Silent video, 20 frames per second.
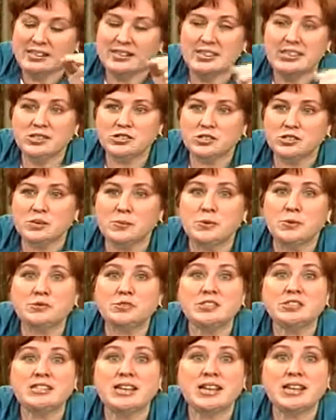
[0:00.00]
These are the
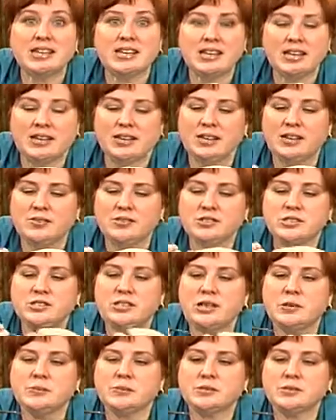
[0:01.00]
most delicate of
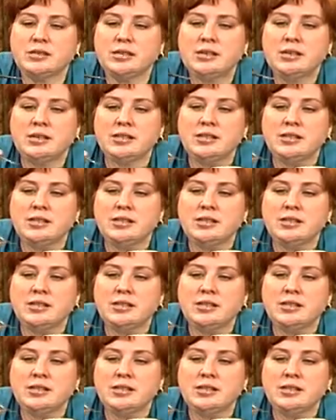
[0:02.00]
snips.